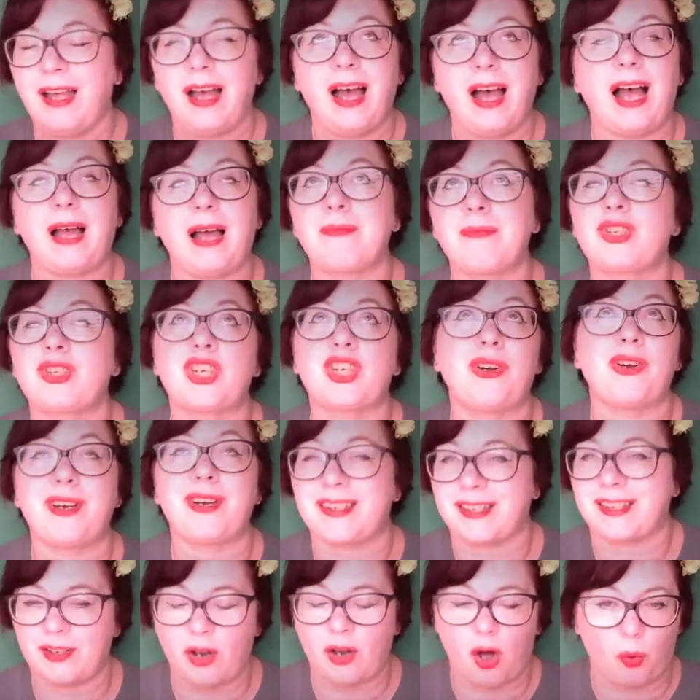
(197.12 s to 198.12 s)
I'm sure
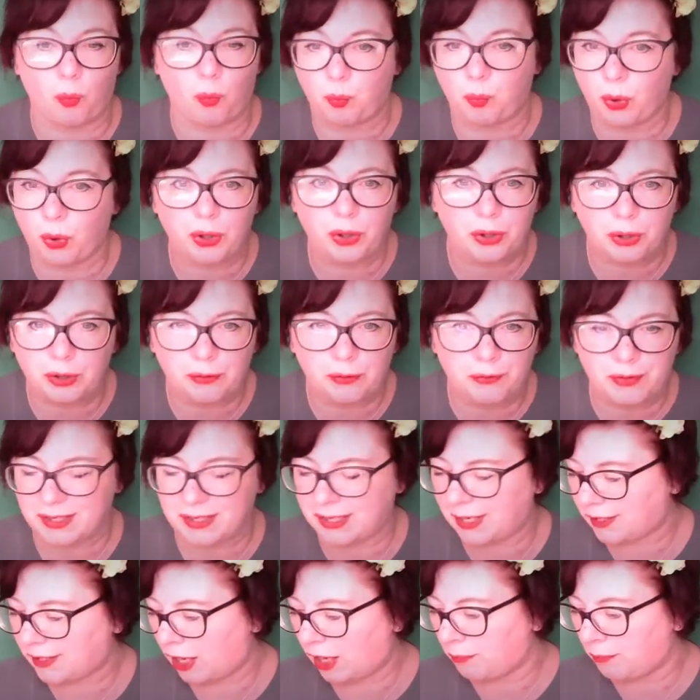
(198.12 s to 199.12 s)
it's not wolves,
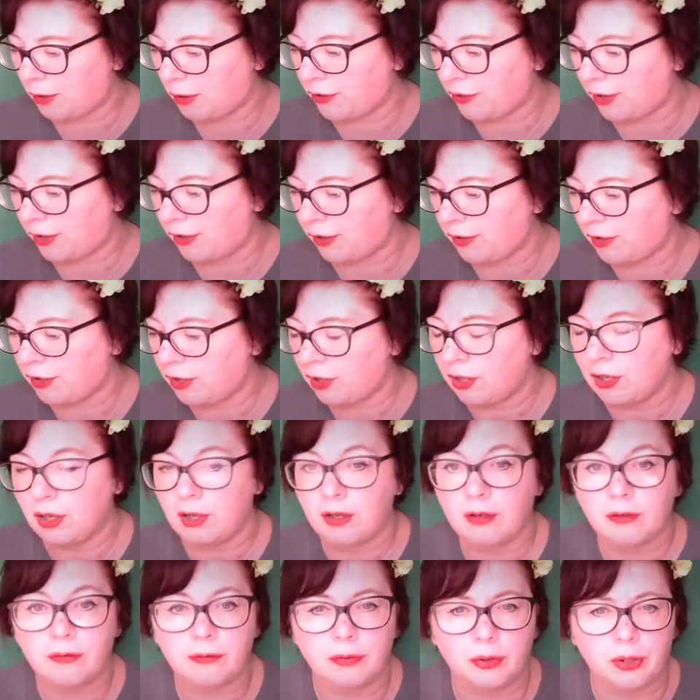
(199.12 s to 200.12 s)
said her mother,
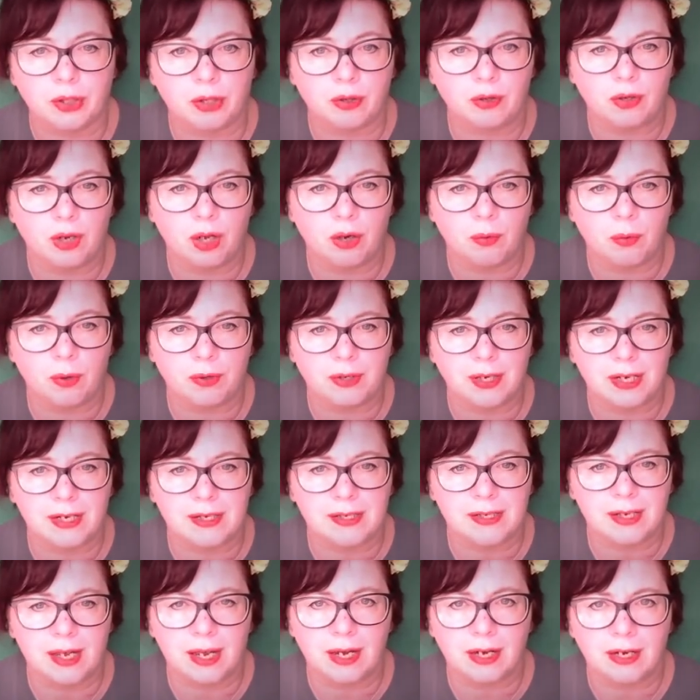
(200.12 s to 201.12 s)
for you know what they
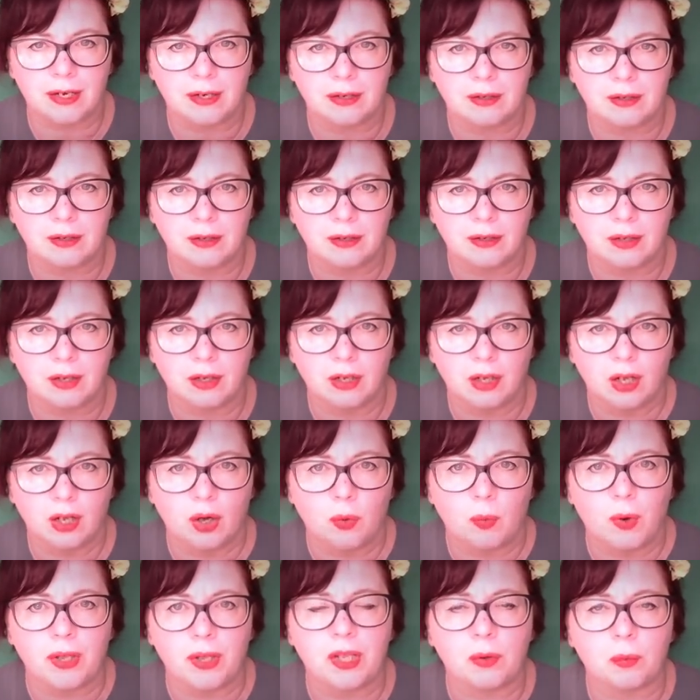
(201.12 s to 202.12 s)
say.
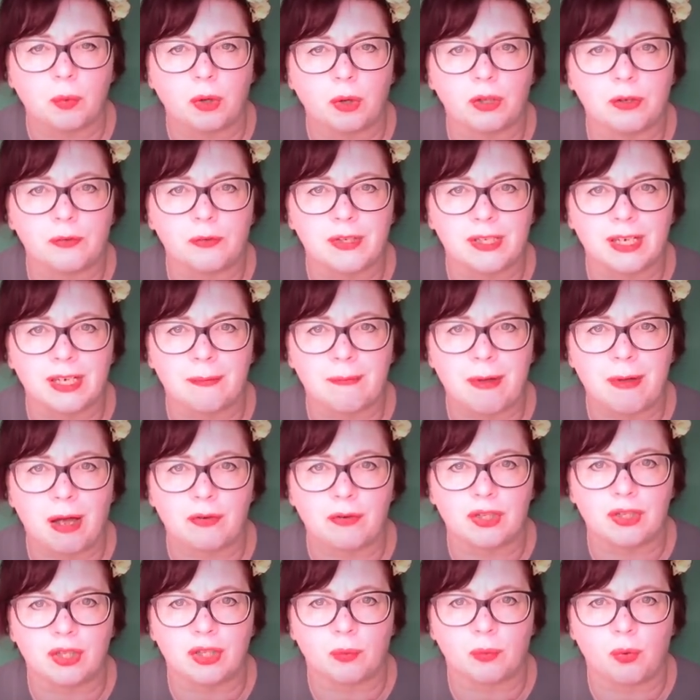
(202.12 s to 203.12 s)
When the wolves come
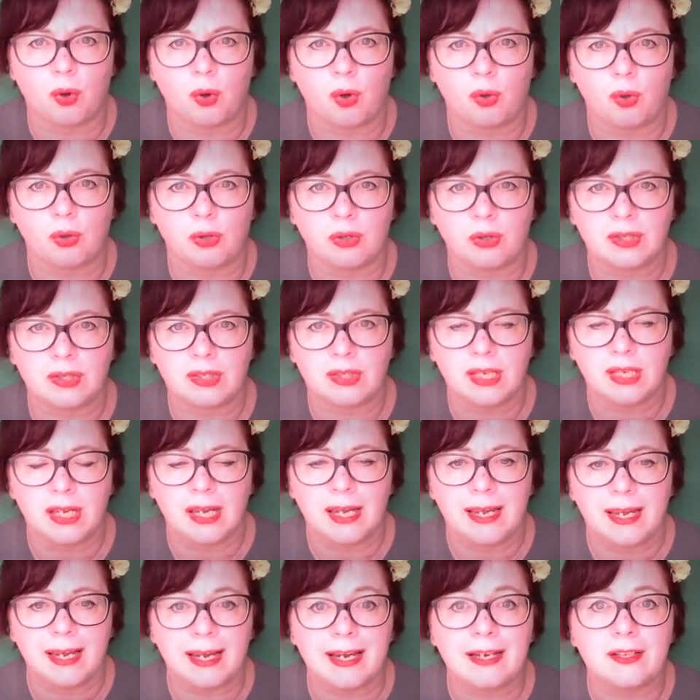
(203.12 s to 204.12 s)
out of the walls,
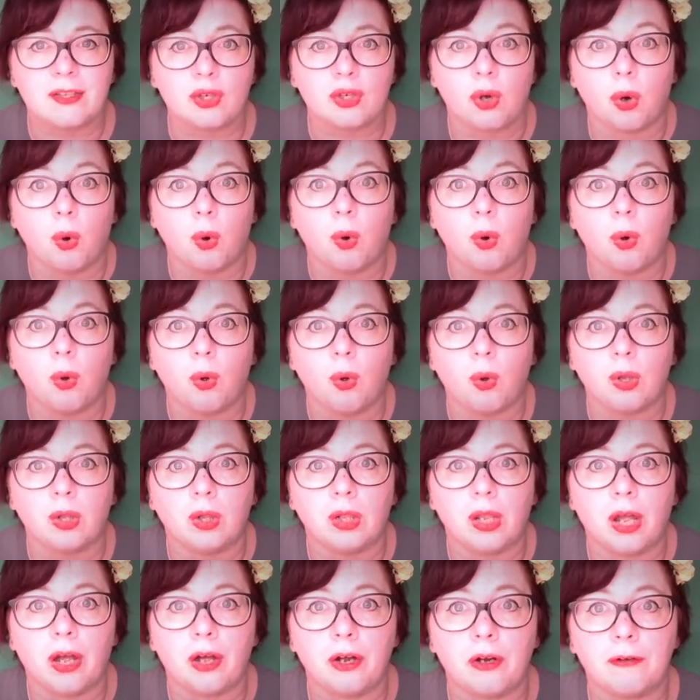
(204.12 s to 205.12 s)
it's
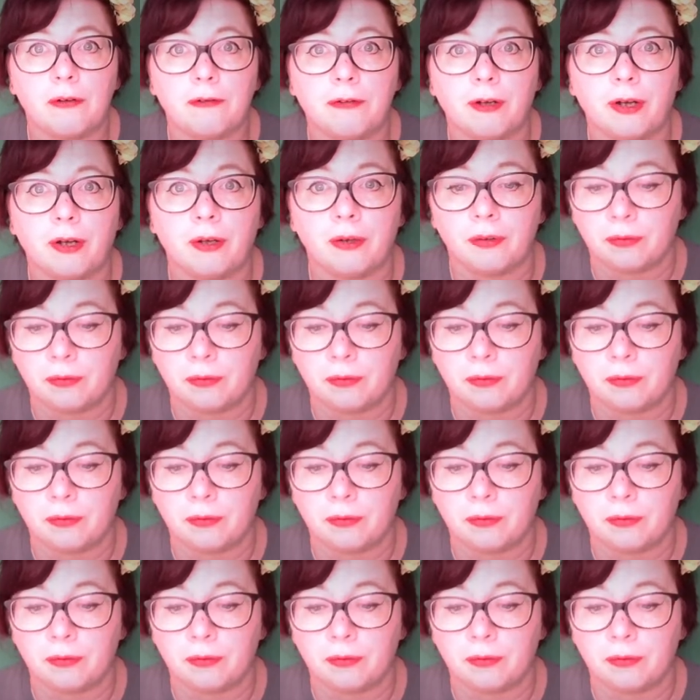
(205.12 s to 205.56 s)
all over.